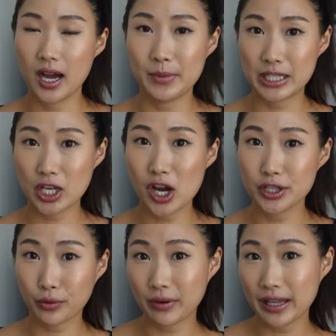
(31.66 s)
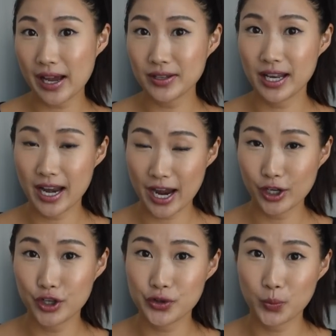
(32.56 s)
This cost
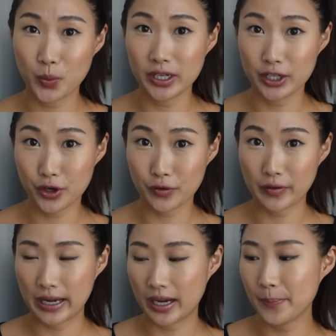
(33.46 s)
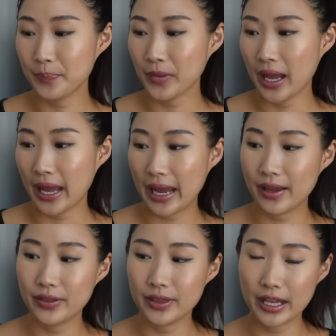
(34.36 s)
3,900 won in Korea.
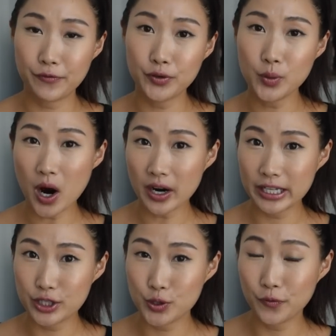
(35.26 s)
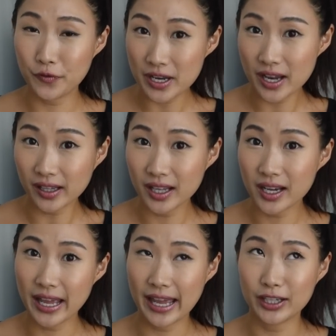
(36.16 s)
And if you are into
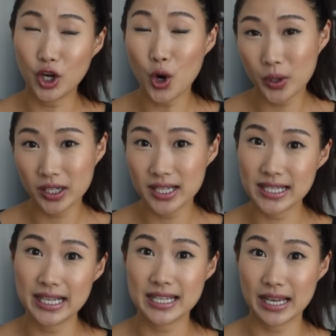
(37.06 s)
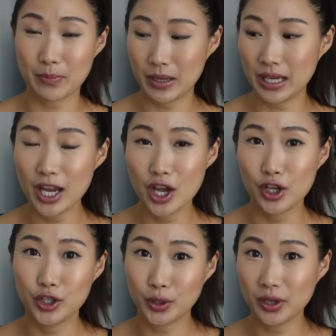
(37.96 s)
vanilla and coconut scents like me,
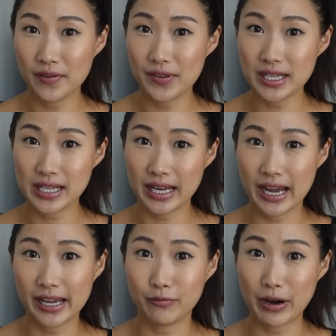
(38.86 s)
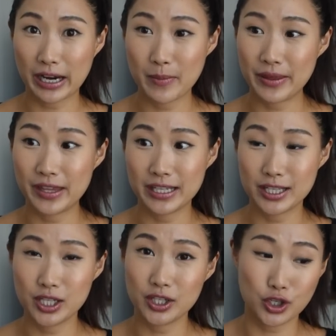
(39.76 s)
you'll love this, and I recommend
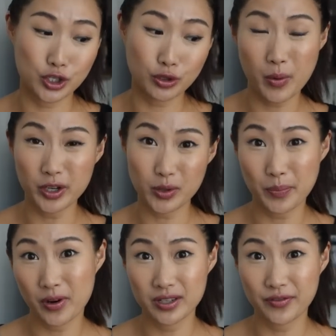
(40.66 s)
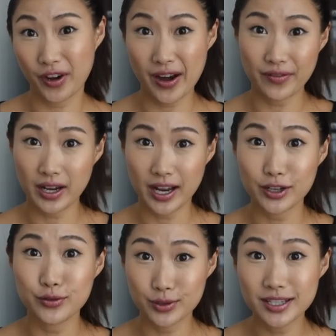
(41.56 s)
this to just throw in your purse for everyday
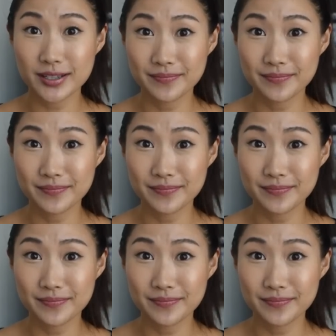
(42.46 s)
use.